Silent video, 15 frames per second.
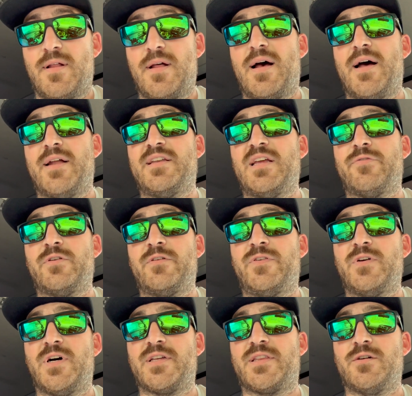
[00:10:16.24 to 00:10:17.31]
I definitely feel
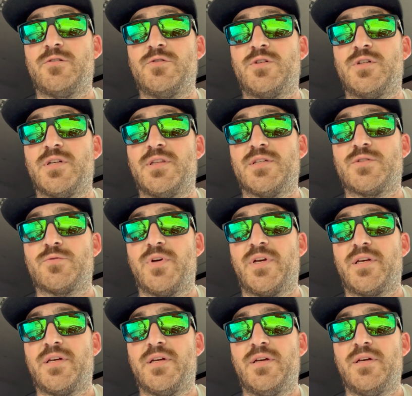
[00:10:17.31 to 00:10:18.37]
like they'll do good this
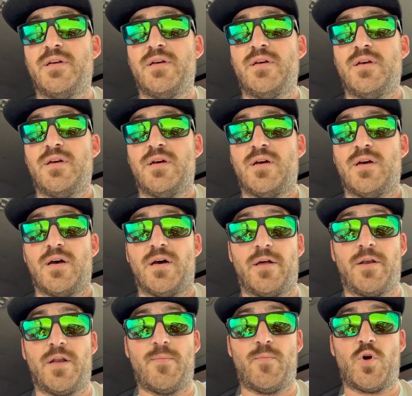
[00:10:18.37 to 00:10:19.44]
week.
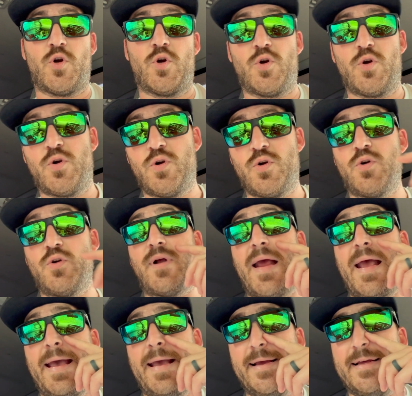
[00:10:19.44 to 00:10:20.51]
Number
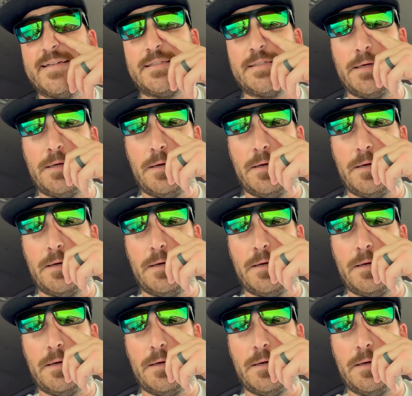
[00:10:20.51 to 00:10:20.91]
8.